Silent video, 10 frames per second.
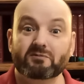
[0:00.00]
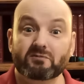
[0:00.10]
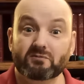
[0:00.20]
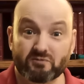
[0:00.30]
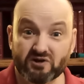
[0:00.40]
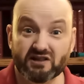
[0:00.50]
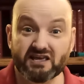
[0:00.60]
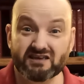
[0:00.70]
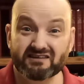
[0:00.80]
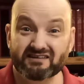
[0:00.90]

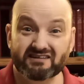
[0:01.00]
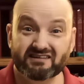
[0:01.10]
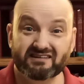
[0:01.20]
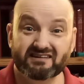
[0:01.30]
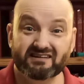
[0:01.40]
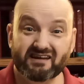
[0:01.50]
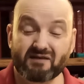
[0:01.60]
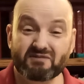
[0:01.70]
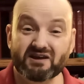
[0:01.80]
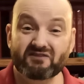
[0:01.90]
Really? I
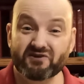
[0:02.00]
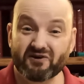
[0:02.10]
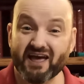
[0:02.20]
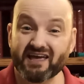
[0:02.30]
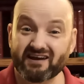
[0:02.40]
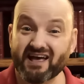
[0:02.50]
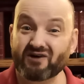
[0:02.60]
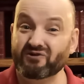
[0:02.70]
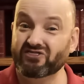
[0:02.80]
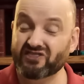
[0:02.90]
mean, if you're hanging out
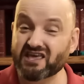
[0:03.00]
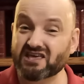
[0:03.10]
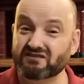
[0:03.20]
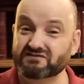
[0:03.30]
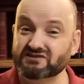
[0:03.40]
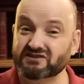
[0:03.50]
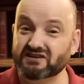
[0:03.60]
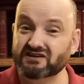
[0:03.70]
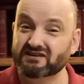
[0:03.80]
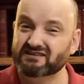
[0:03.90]
with thieves,
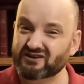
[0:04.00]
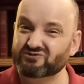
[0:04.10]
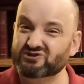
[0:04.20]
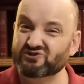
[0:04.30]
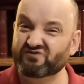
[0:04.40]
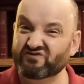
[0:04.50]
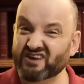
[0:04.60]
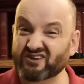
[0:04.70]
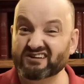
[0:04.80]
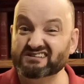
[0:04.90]
don't you
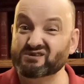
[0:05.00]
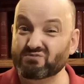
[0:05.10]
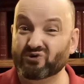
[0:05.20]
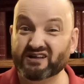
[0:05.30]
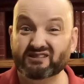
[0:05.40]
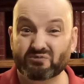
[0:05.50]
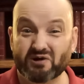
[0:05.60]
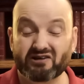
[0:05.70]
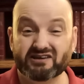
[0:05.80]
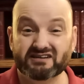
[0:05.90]
figure at some point they're
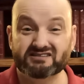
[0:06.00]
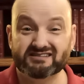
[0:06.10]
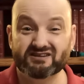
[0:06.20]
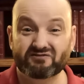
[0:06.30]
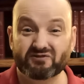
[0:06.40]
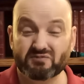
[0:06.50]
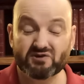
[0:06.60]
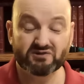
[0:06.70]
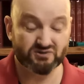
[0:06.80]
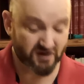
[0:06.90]
probably going to steal from you
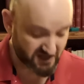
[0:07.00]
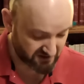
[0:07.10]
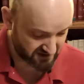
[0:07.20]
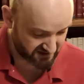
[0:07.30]
as well?